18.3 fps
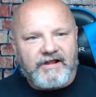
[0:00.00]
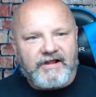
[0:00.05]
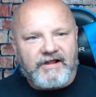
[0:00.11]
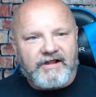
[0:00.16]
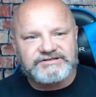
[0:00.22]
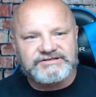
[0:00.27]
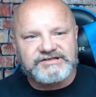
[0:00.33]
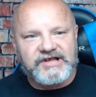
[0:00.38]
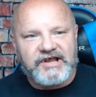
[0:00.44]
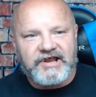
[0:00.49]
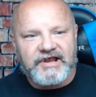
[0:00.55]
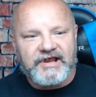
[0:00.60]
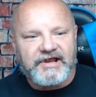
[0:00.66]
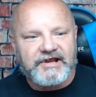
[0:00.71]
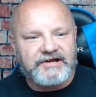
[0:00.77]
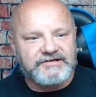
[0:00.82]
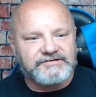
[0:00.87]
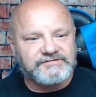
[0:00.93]
let's
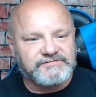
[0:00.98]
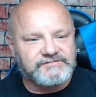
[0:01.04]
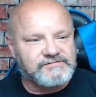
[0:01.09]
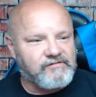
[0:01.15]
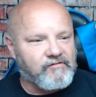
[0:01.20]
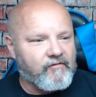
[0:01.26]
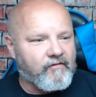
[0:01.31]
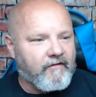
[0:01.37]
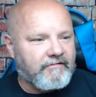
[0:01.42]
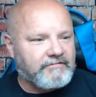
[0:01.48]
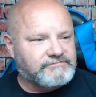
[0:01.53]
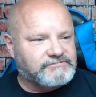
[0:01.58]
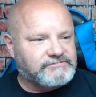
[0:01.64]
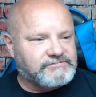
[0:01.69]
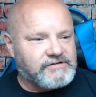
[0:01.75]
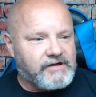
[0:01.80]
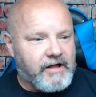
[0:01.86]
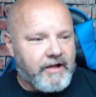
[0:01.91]
see here.
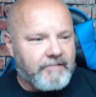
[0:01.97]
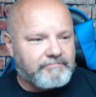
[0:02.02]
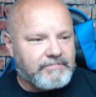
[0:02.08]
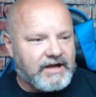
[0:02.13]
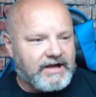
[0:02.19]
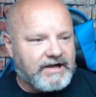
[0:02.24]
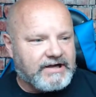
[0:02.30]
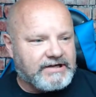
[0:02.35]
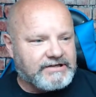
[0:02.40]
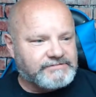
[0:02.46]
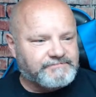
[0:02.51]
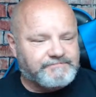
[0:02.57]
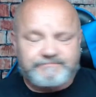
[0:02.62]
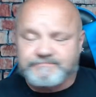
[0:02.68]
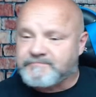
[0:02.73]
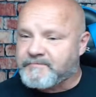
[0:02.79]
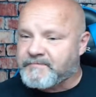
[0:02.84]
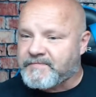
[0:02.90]
I'm
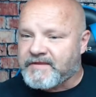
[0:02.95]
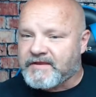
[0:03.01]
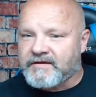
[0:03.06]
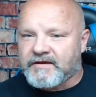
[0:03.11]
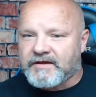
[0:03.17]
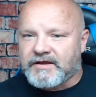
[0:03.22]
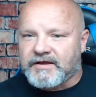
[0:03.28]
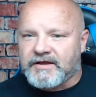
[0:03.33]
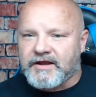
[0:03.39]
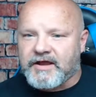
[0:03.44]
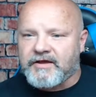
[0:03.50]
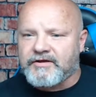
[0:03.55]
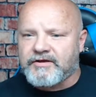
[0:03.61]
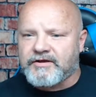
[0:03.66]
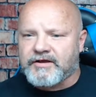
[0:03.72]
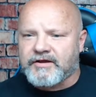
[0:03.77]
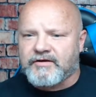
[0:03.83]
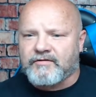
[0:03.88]
behind.
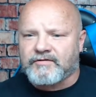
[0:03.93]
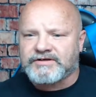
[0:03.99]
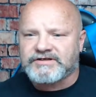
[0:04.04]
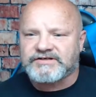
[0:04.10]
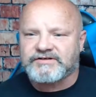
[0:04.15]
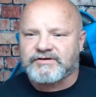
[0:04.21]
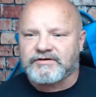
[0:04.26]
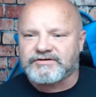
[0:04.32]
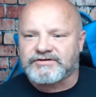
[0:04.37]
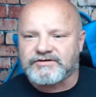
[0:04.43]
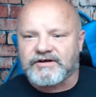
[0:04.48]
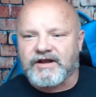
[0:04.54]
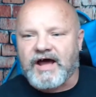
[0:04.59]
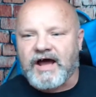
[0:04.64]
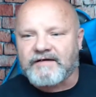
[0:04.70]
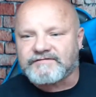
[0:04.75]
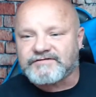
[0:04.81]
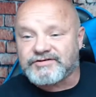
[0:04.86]
You can always start your
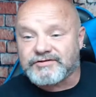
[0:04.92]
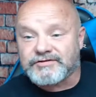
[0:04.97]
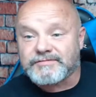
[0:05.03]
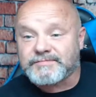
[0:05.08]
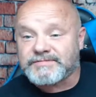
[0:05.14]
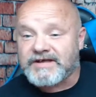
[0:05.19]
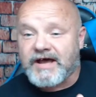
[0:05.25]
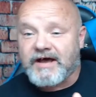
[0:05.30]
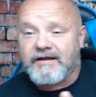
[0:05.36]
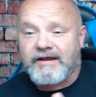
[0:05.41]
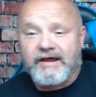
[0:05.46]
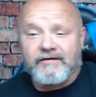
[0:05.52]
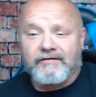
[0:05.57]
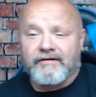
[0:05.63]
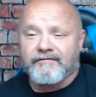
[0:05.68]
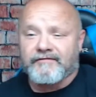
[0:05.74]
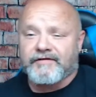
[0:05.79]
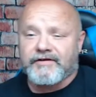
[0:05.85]
live streams out
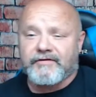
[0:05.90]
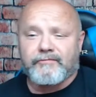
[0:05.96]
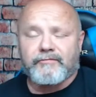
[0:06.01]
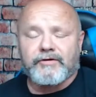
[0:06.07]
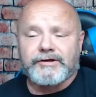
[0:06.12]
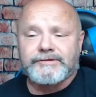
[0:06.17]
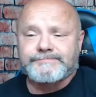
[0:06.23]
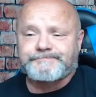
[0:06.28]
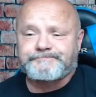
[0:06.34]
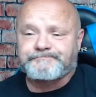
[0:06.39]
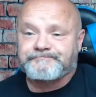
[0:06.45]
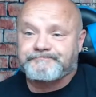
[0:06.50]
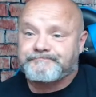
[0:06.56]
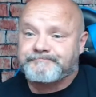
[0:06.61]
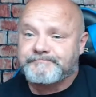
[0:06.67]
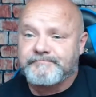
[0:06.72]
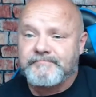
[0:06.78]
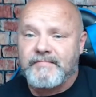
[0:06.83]
however you want.
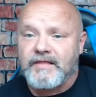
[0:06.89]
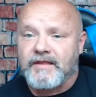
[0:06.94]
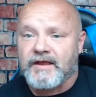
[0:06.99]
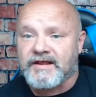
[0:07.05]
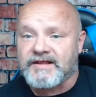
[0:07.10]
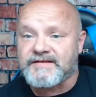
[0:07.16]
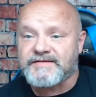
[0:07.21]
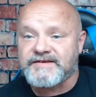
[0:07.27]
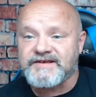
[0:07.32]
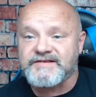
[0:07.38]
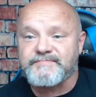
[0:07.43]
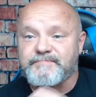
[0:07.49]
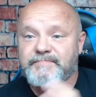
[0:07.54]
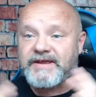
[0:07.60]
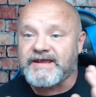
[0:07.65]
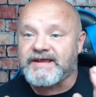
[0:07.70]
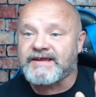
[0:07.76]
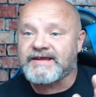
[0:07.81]
It's
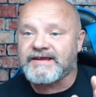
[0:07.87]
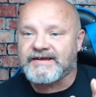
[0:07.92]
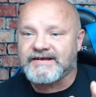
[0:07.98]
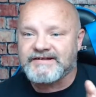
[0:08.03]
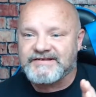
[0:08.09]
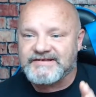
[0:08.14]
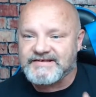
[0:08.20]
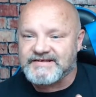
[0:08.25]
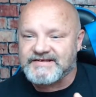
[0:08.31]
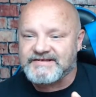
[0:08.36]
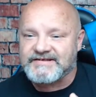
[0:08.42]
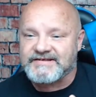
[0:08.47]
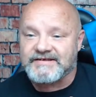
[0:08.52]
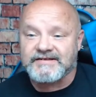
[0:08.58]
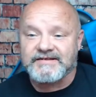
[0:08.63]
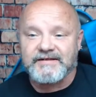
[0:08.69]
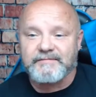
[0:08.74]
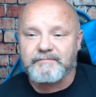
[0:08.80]
just being
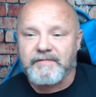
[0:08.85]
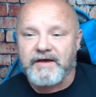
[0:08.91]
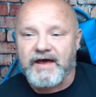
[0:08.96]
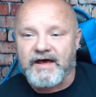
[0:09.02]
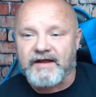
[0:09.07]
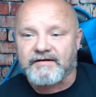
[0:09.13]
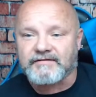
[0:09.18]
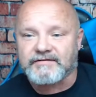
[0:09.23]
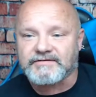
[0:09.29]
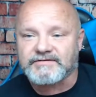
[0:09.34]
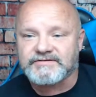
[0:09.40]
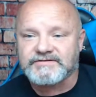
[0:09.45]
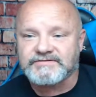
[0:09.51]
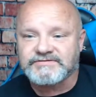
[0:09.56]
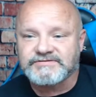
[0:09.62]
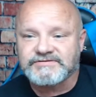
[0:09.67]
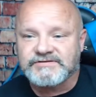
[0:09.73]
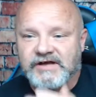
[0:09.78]
consistent that
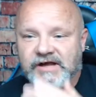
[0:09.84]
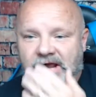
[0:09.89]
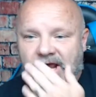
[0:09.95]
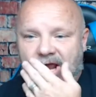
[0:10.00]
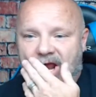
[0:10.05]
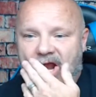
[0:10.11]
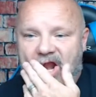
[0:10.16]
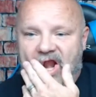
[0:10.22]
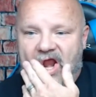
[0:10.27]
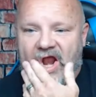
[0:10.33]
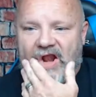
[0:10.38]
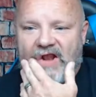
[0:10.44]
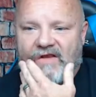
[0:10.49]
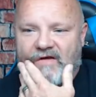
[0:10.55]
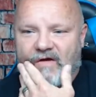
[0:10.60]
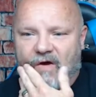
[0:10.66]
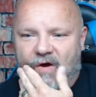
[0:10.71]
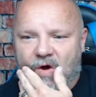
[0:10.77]
matters. And
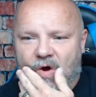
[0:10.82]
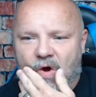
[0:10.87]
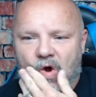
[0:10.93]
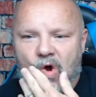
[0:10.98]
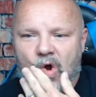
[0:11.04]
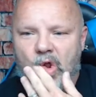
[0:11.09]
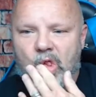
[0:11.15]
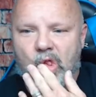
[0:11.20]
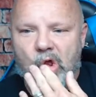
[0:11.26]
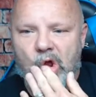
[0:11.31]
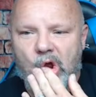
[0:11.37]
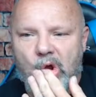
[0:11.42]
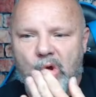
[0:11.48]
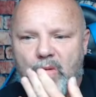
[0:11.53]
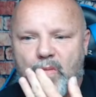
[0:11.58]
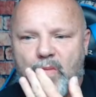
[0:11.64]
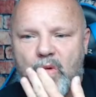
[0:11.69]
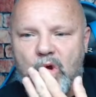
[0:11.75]
that's all
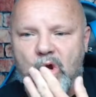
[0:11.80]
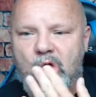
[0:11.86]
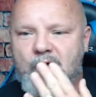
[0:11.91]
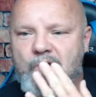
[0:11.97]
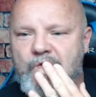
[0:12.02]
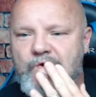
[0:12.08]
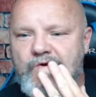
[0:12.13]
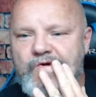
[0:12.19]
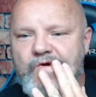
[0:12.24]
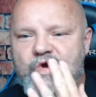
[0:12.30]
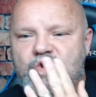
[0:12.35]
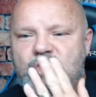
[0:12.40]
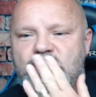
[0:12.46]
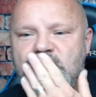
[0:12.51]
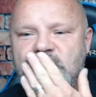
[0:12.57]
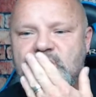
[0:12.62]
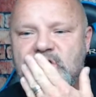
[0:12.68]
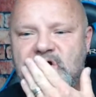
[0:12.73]
that matters.
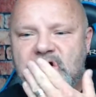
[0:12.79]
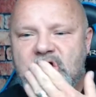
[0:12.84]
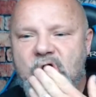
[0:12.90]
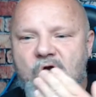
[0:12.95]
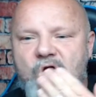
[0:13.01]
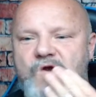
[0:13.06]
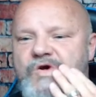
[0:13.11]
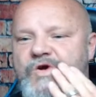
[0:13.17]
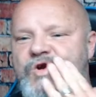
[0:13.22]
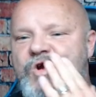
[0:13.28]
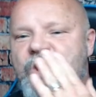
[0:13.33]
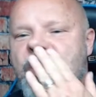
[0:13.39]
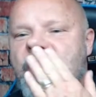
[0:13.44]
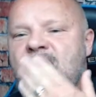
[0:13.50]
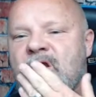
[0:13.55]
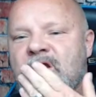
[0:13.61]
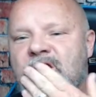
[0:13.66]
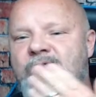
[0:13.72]
Look, I
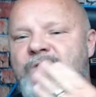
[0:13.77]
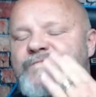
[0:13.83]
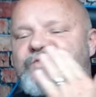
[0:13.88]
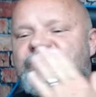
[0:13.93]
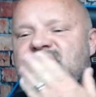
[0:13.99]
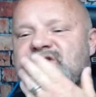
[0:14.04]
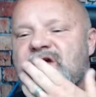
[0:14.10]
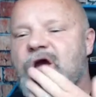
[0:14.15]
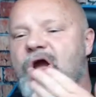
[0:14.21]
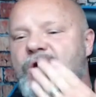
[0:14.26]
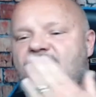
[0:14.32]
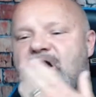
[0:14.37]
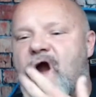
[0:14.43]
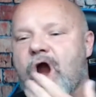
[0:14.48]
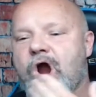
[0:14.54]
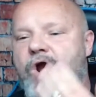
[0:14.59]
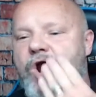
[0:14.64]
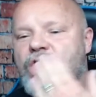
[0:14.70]
got on lipstick,
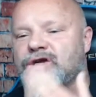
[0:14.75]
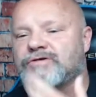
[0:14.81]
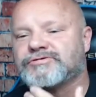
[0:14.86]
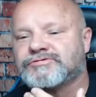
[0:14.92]
huh?